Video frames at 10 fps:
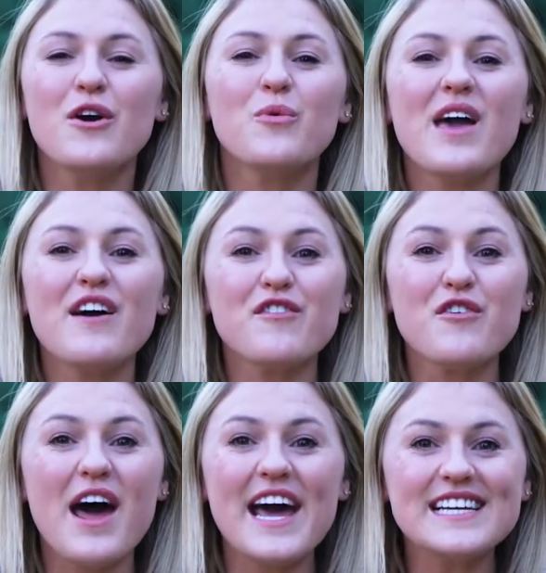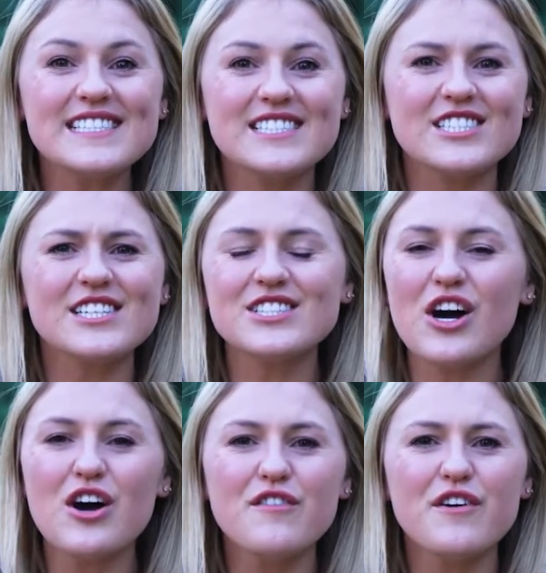We have raised just
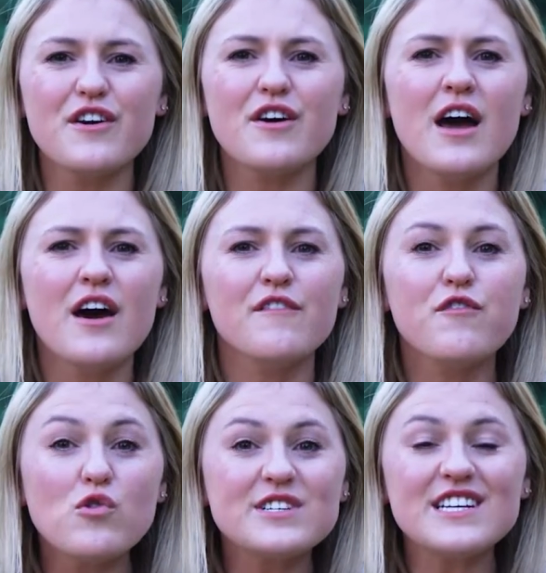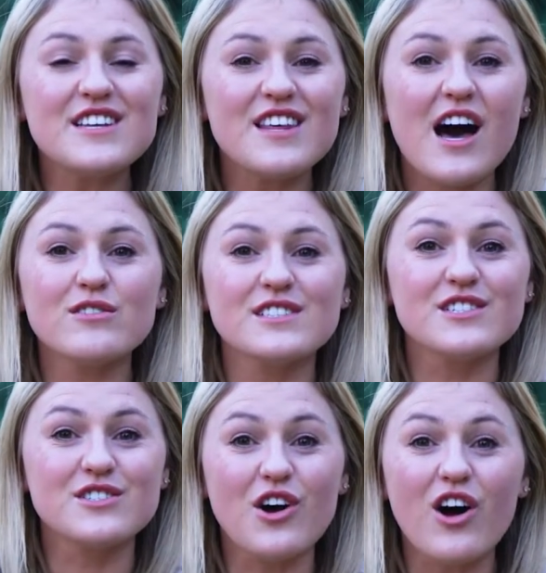over
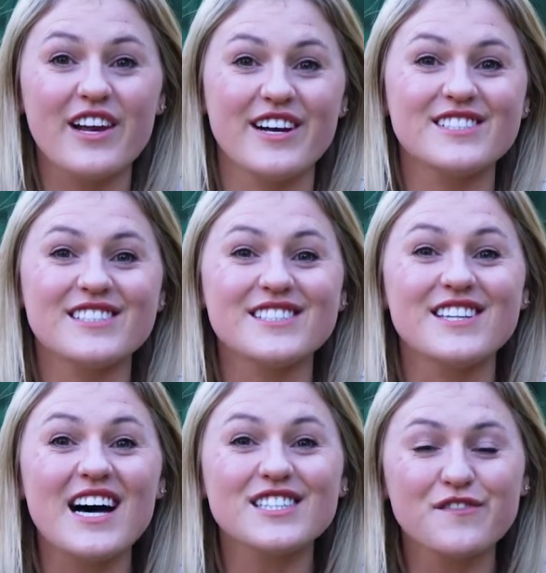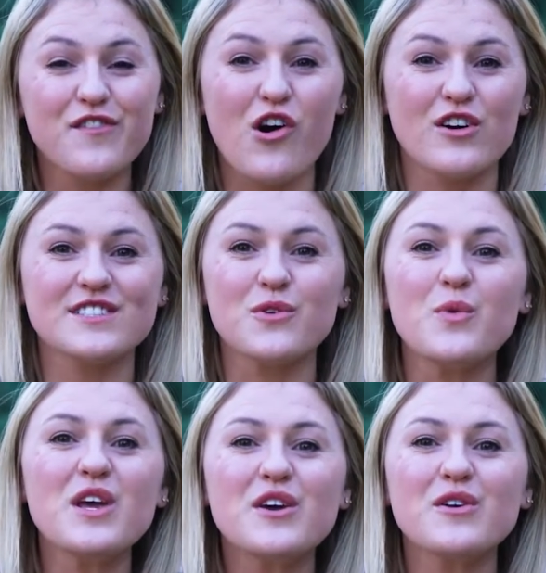$14,000 thus far. So
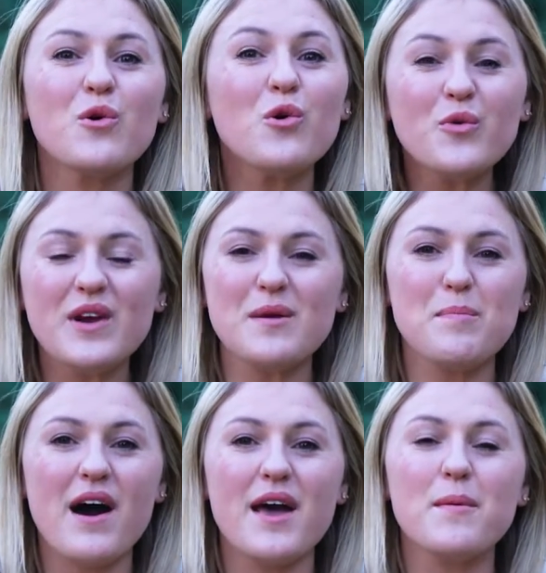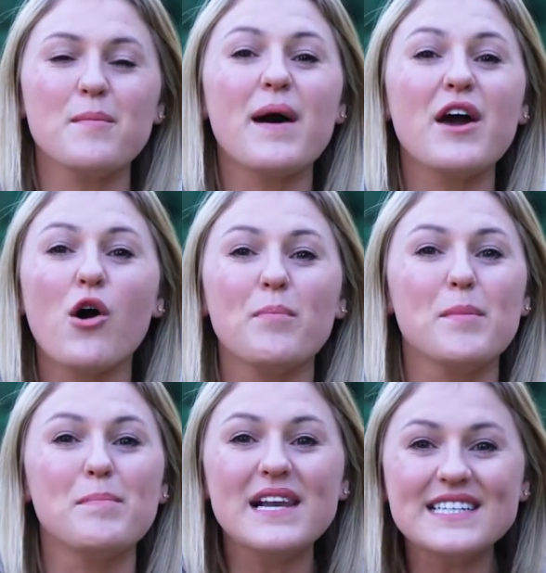we could already pay our
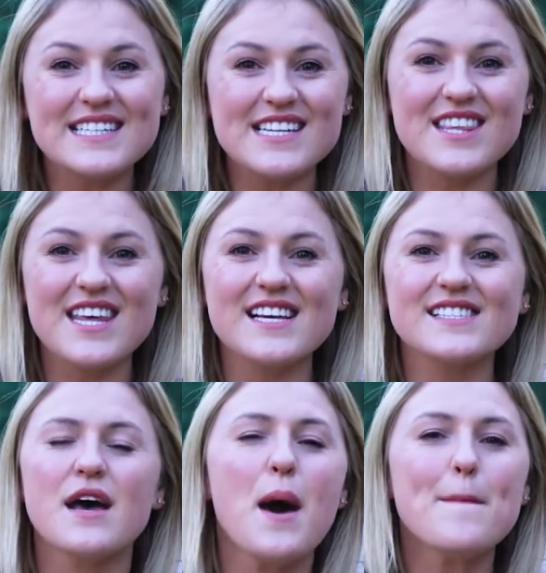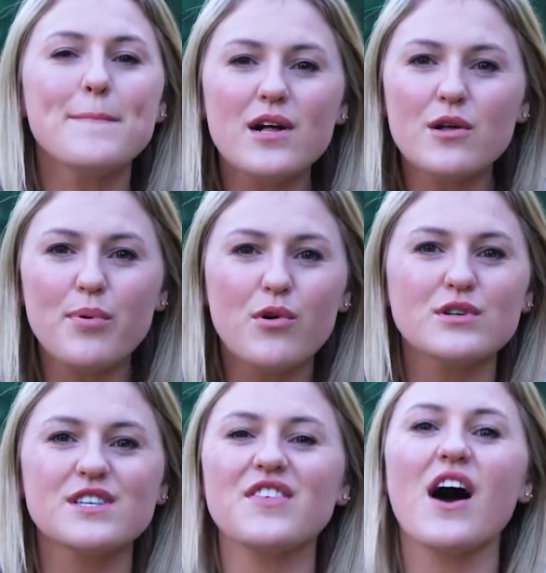publicity things,
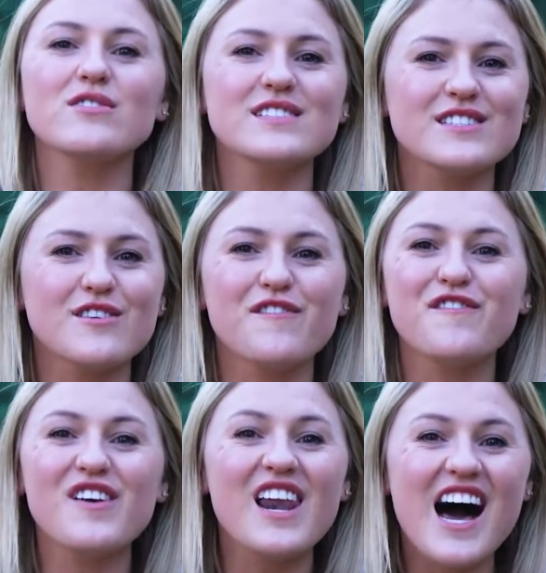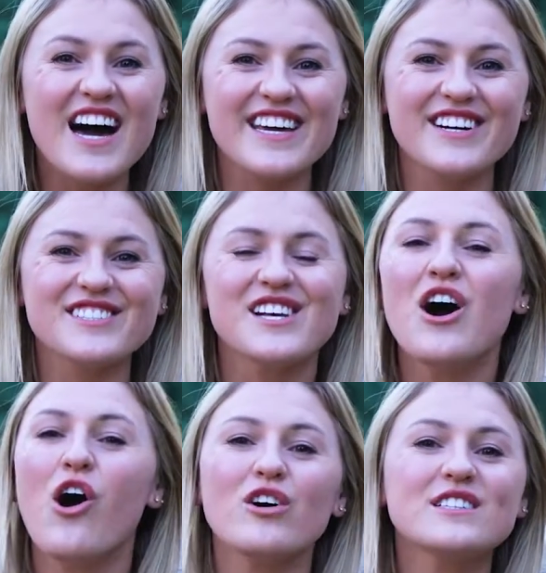billboards, thousands of flyers,
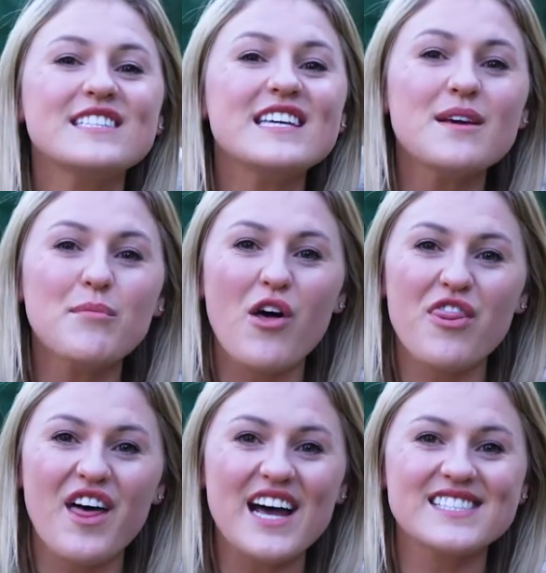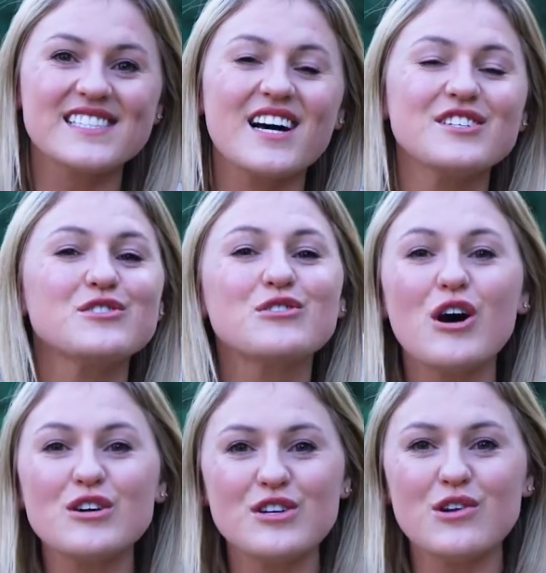our team on that side to
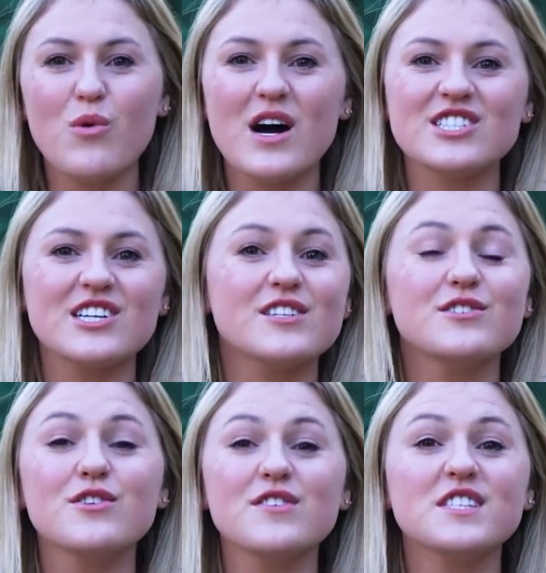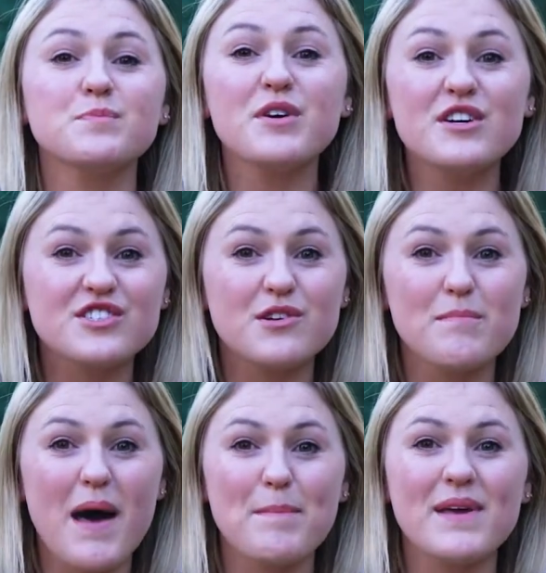go to Luanshya, to do the spiritual
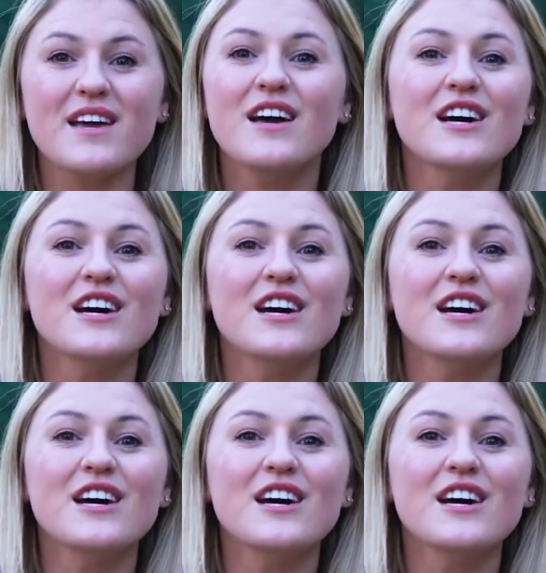mapping,